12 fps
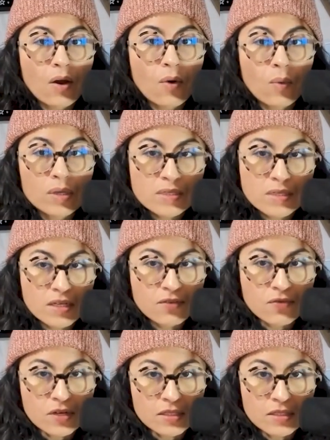what's the
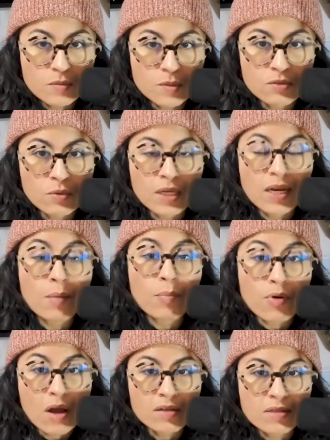difference between a
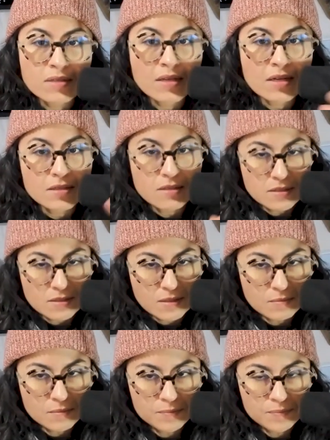process and a system?